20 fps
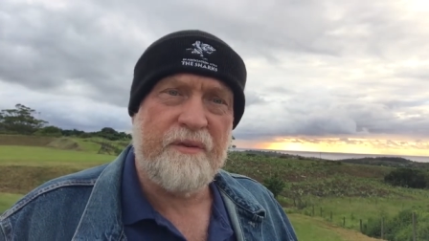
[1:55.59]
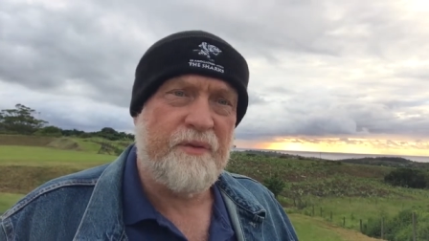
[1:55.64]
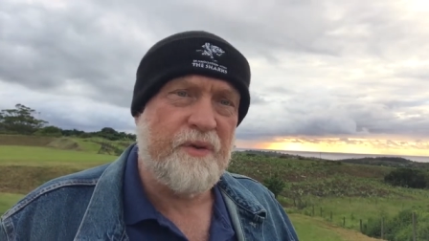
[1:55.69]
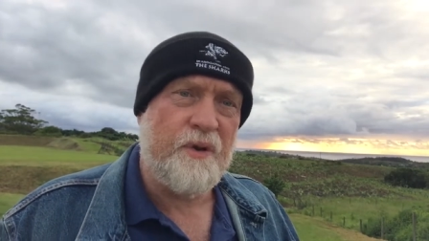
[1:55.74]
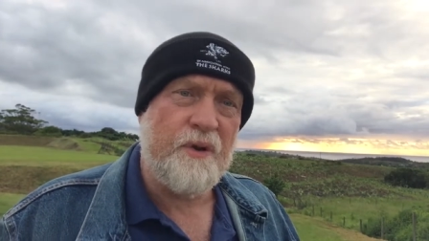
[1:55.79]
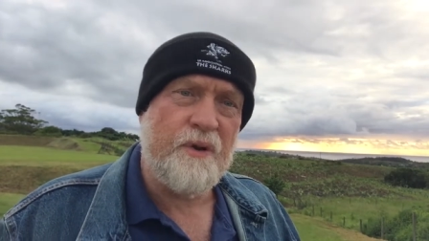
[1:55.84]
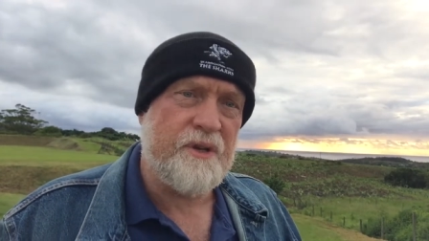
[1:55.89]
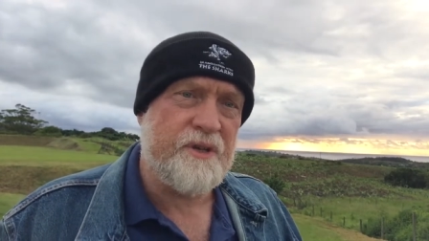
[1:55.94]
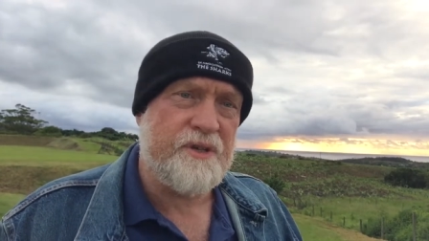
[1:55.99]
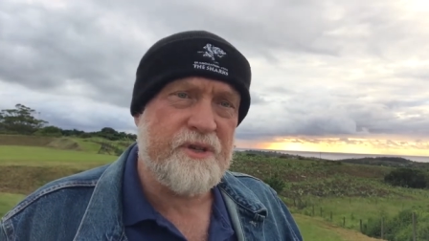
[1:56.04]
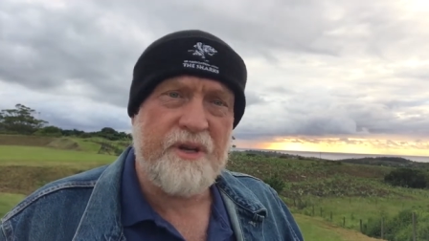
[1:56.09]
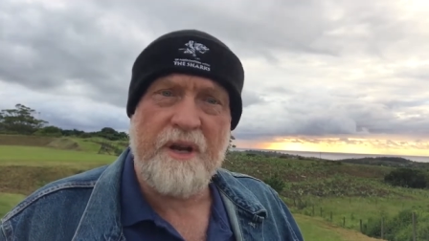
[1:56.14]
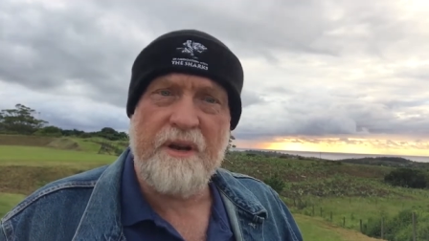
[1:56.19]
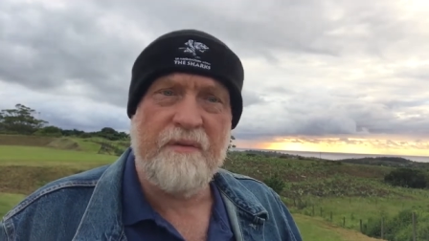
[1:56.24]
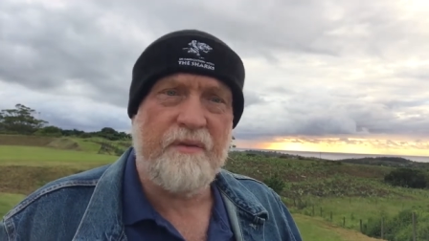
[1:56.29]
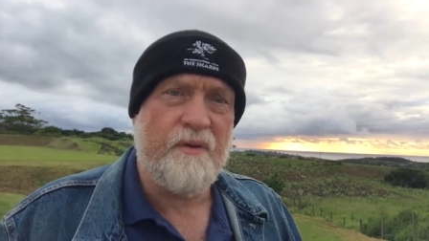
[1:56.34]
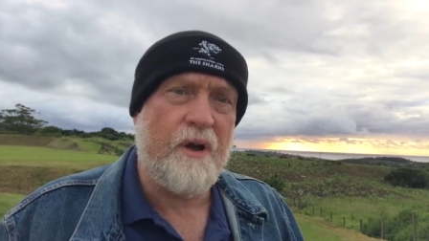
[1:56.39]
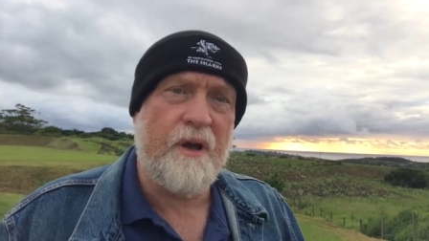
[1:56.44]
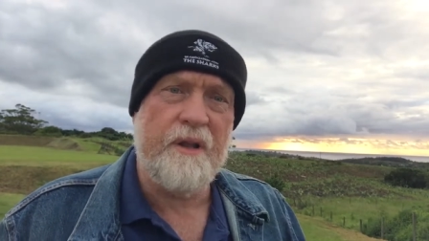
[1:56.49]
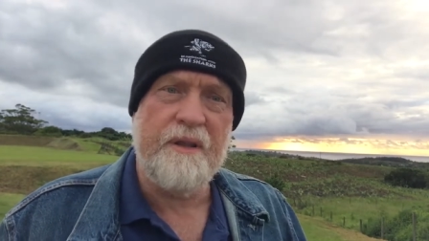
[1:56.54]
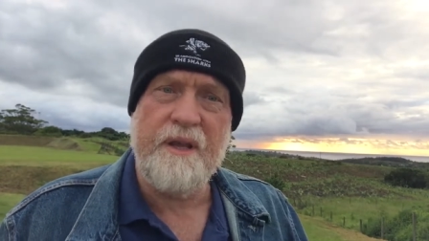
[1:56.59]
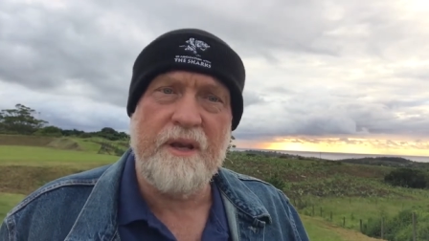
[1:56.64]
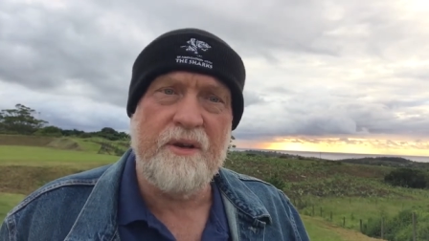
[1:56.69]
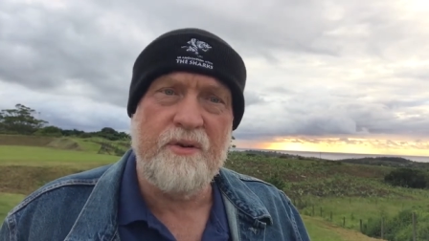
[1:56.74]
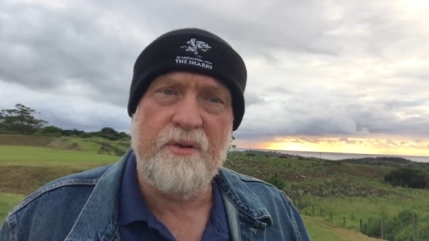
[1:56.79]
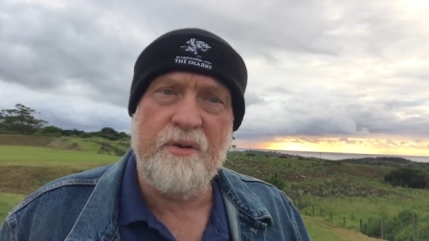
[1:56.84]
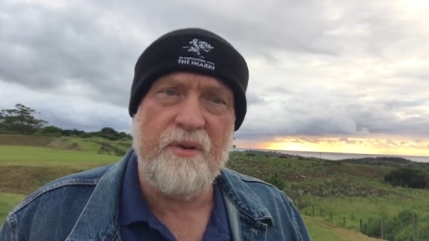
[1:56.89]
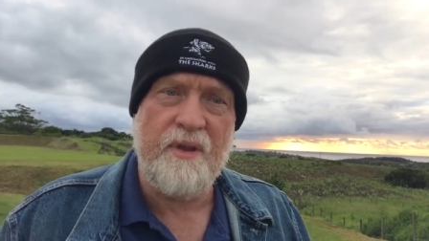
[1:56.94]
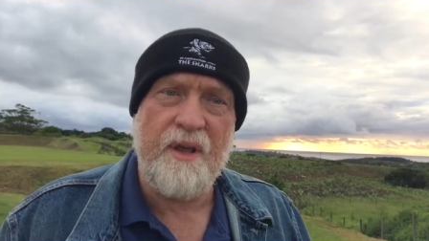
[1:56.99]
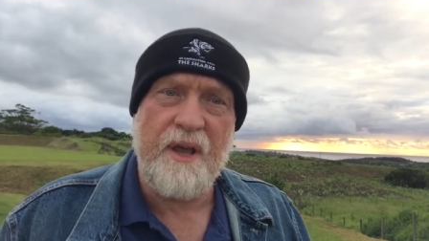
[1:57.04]
If you're the Son of God, then
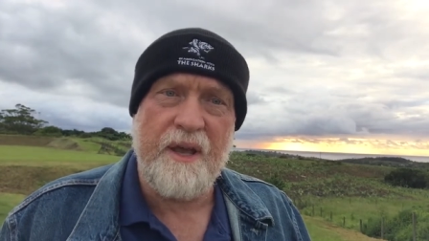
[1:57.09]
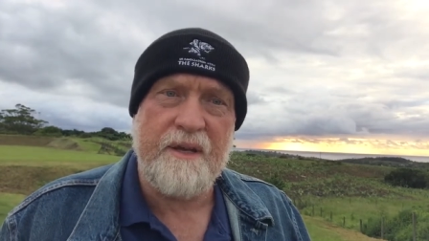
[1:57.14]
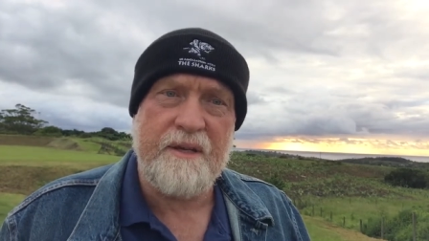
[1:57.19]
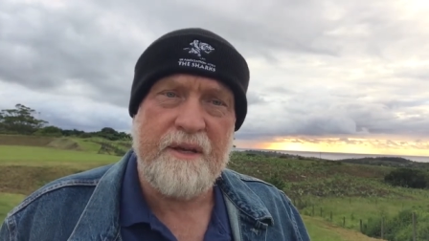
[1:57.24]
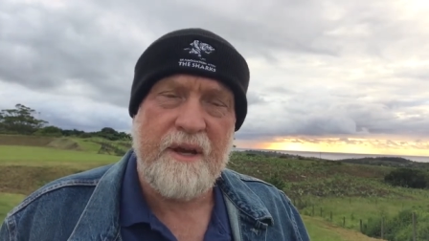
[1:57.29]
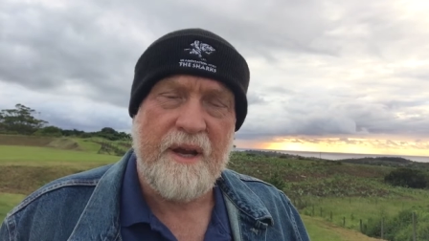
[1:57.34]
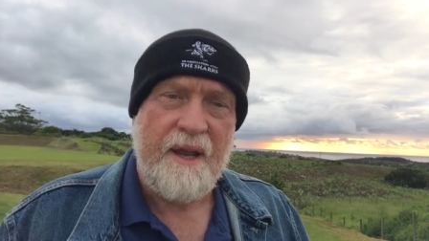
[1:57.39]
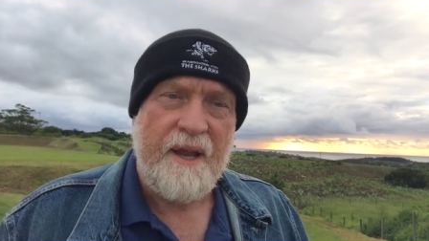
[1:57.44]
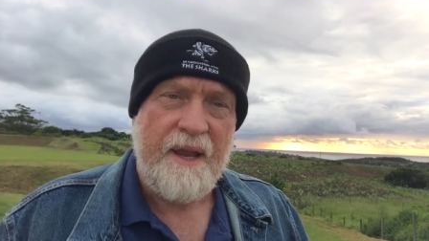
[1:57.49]
do that.